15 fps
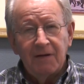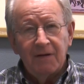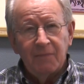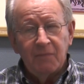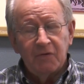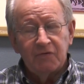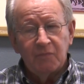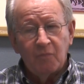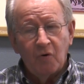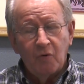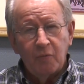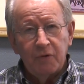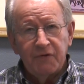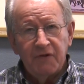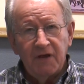but the more
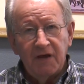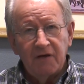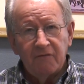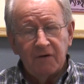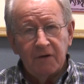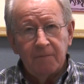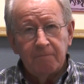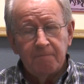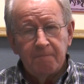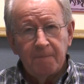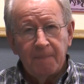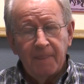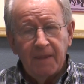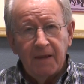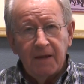we think of it,
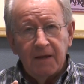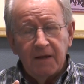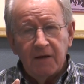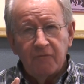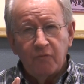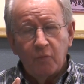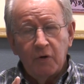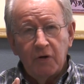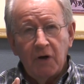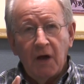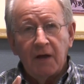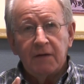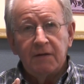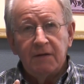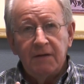if we're
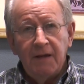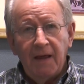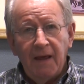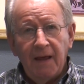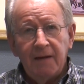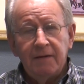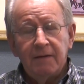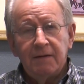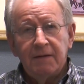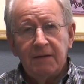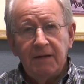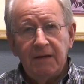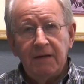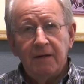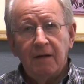not dead
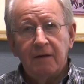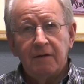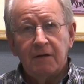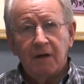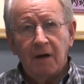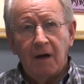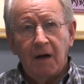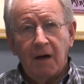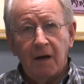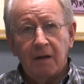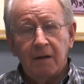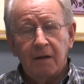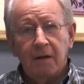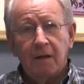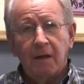indeed unto
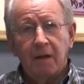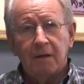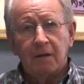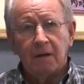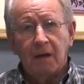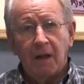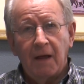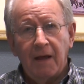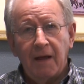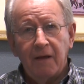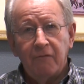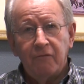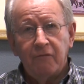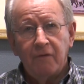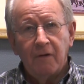God and
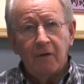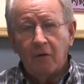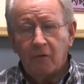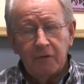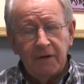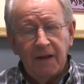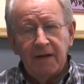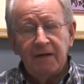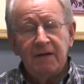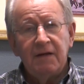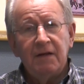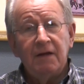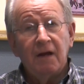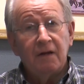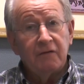alive, or dead
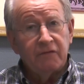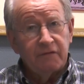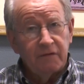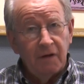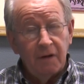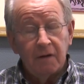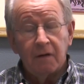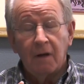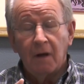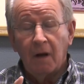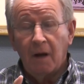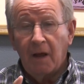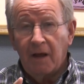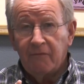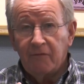indeed unto sin and
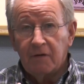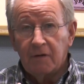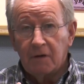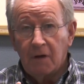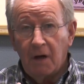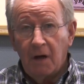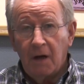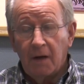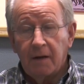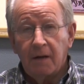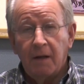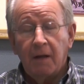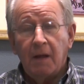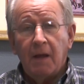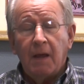alive unto God,
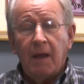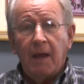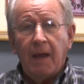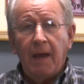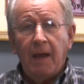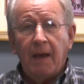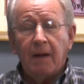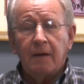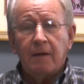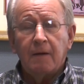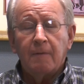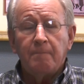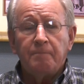and